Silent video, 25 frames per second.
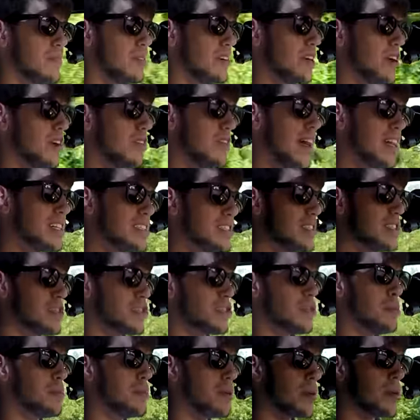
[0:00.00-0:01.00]
you know, that's
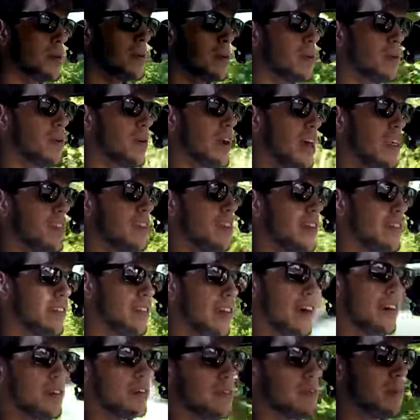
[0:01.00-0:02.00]
just super cool, and I think a
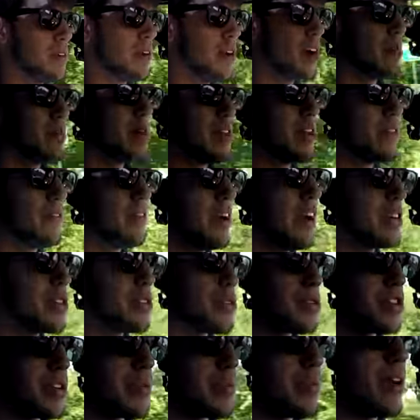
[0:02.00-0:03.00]
lot of car
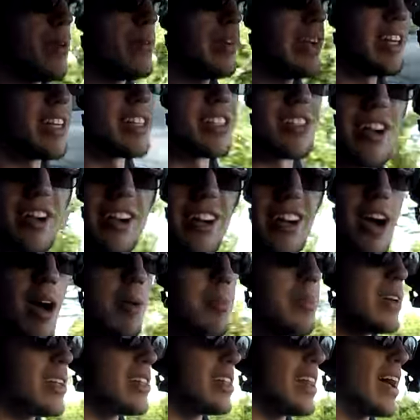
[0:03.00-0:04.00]
manufacturers are probably going to start
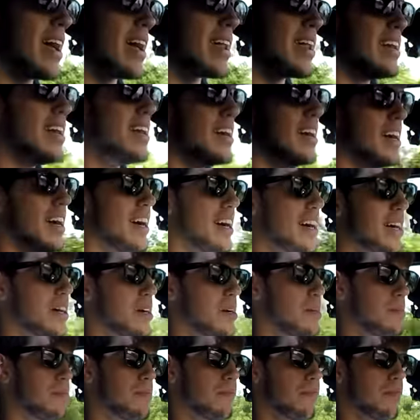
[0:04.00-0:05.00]
copying that.
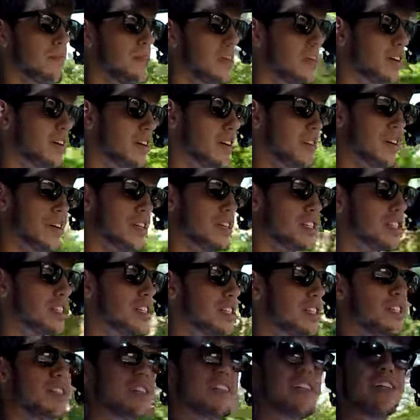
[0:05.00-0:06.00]
Um, you know, it's
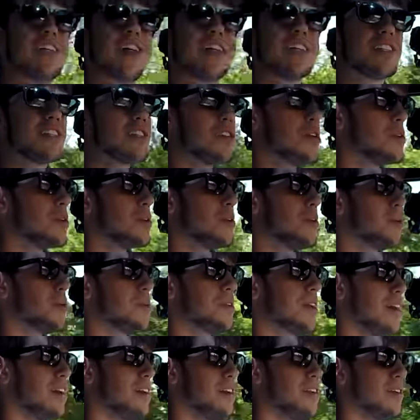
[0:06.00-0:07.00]
just, that's so
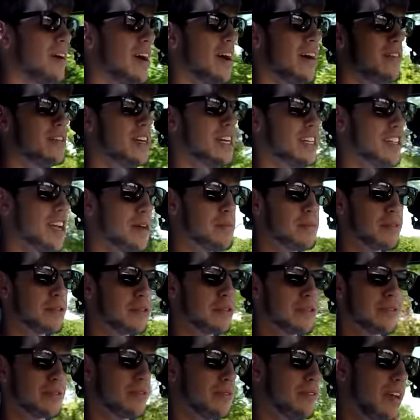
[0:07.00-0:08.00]
cool that you don't have any type
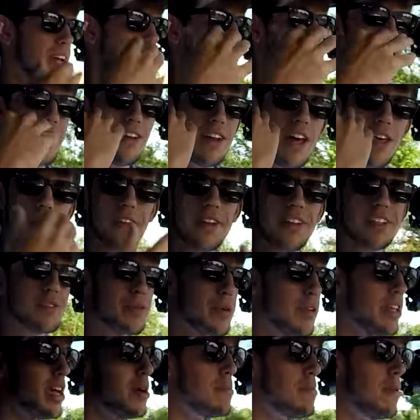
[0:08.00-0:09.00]
of, nothing's
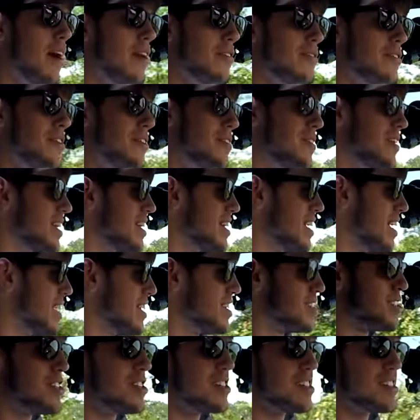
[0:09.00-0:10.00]
really above you, and it,
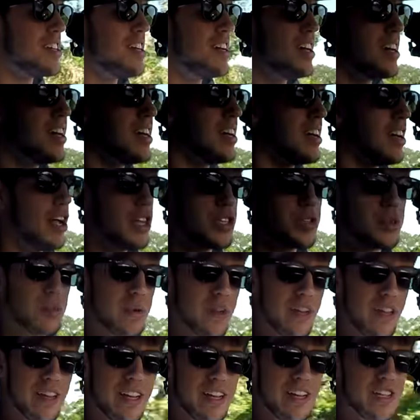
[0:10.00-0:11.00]
it's just, it's
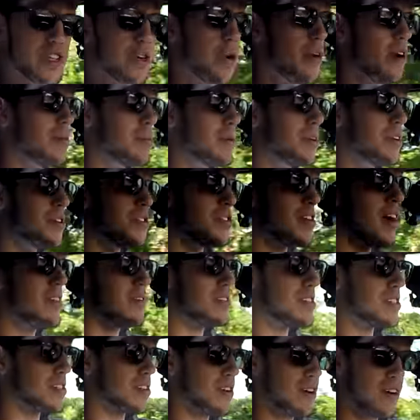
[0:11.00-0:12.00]
really enjoyable to
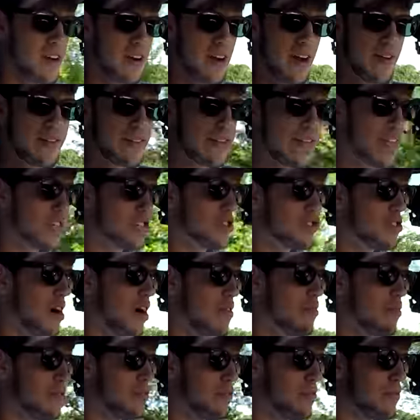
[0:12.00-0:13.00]
drive this car. Everything's
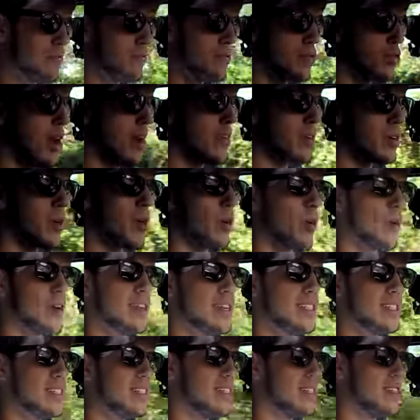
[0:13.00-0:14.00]
driver driver
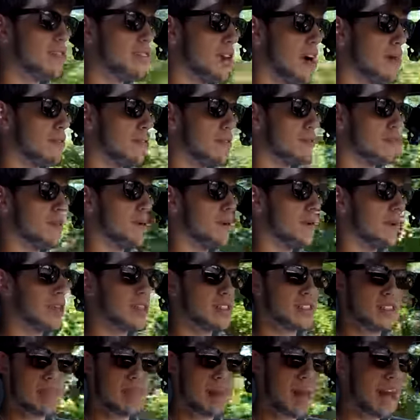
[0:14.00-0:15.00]
oriented, driver
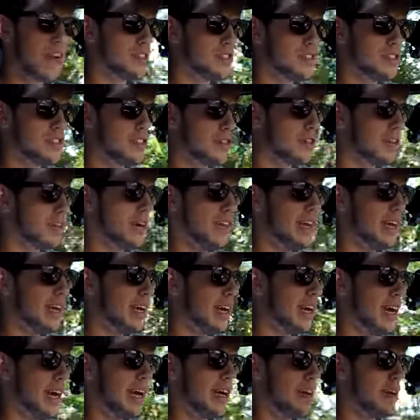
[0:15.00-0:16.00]
focused. The passenger,
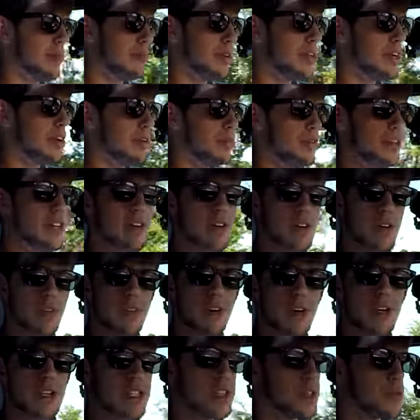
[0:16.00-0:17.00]
um, you know, Vehicle
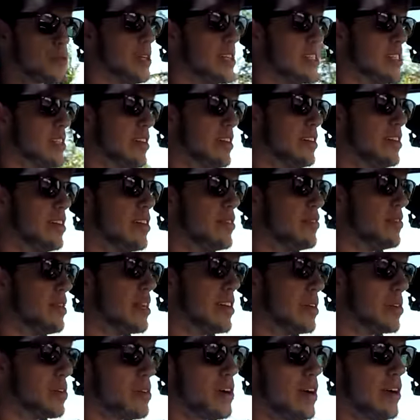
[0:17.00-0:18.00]
Virgins recently did a
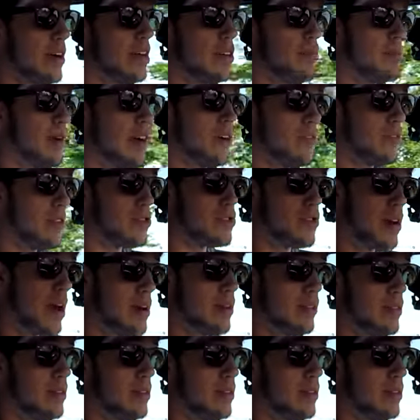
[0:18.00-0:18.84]
video talking about the drive,